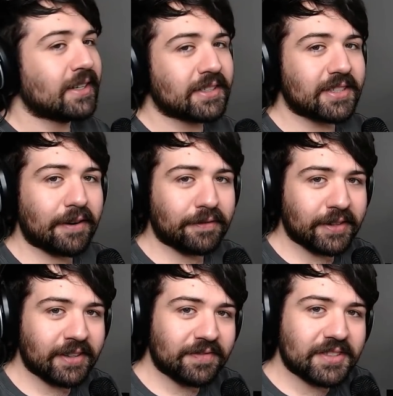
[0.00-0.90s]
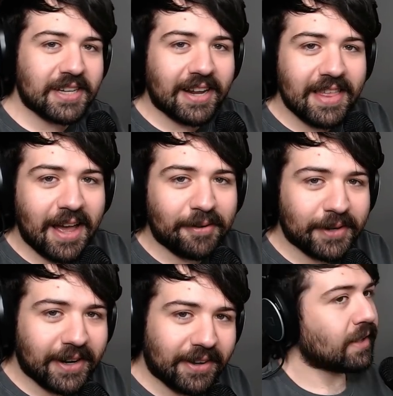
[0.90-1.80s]
definitely check that
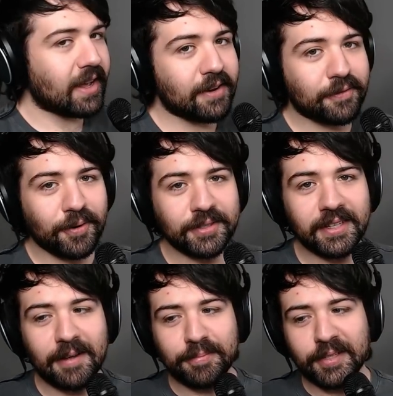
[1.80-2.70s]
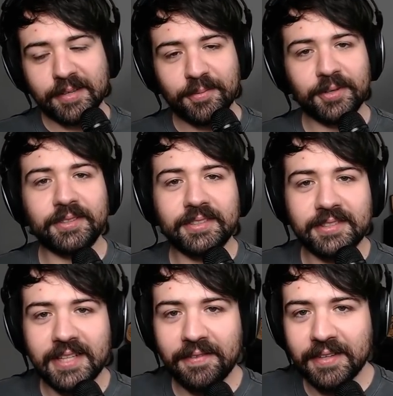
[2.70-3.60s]
one out. And of course, I got plenty more
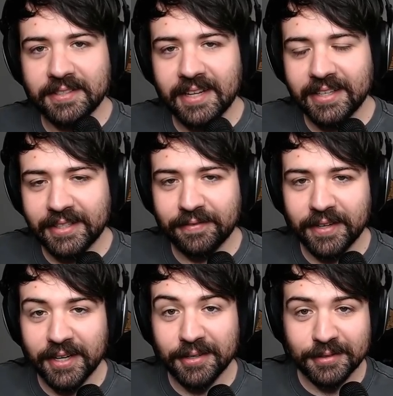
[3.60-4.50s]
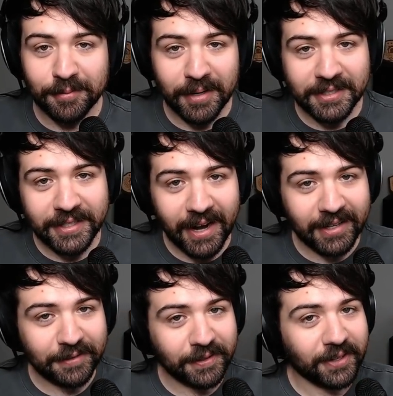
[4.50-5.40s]
Stephen Assanti videos on my
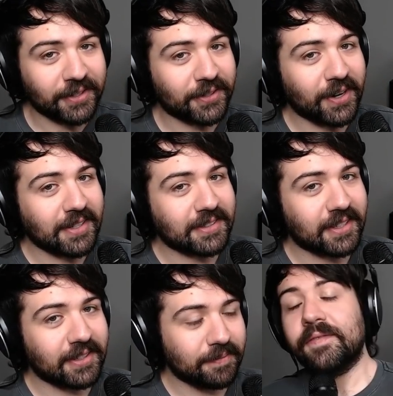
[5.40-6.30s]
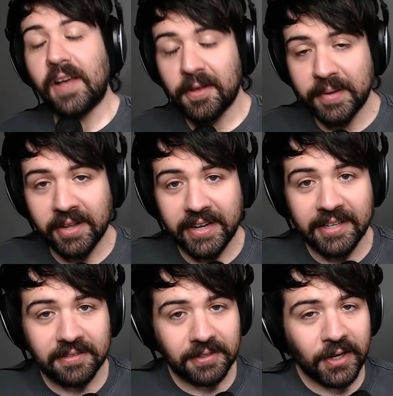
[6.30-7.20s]
channel if you're interested. Follow me on
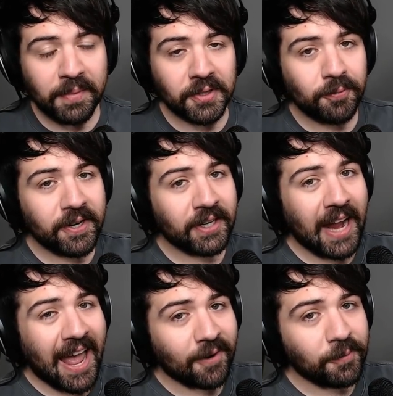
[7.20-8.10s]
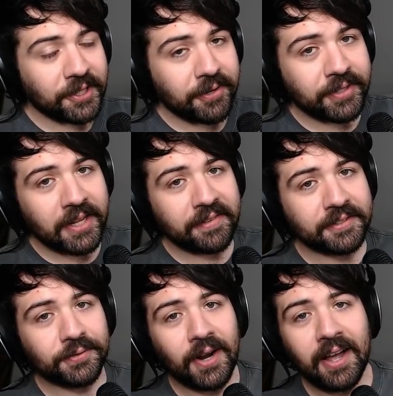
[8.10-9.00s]
Instagram and Twitter at Willow
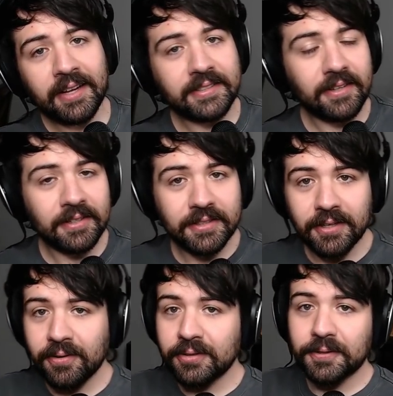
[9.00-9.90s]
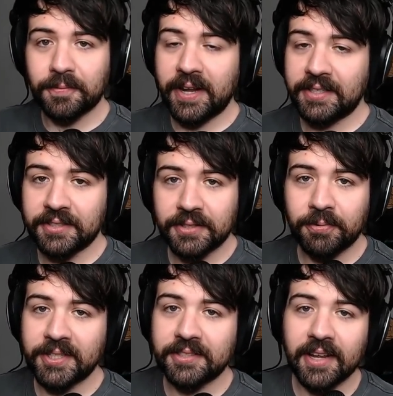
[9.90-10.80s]
Davis Rocks. Also Twitch,
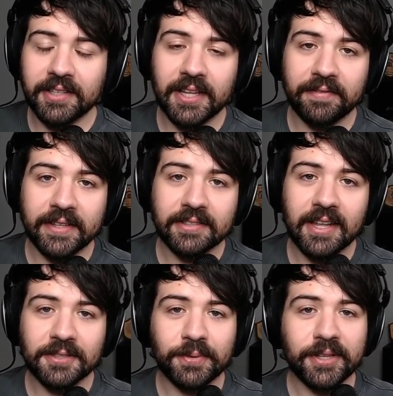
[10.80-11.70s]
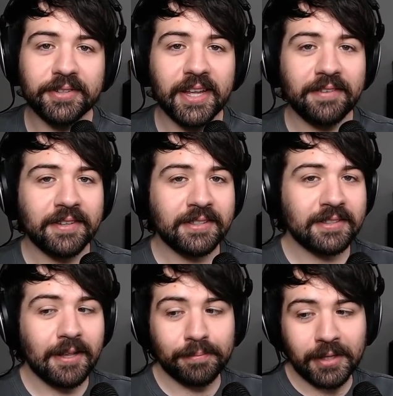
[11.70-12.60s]

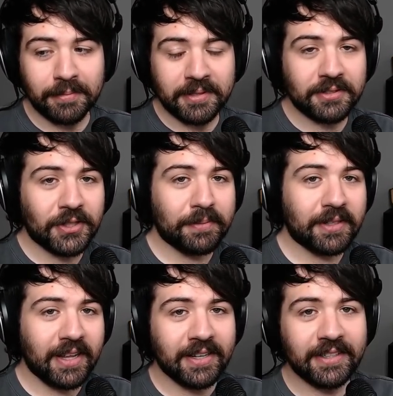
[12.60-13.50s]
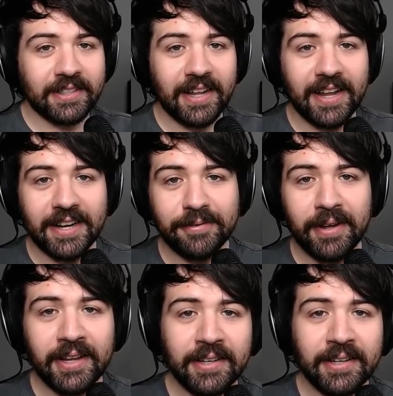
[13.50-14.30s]
twitch.tv/WillowDavis. I'll probably be streaming later today anyway.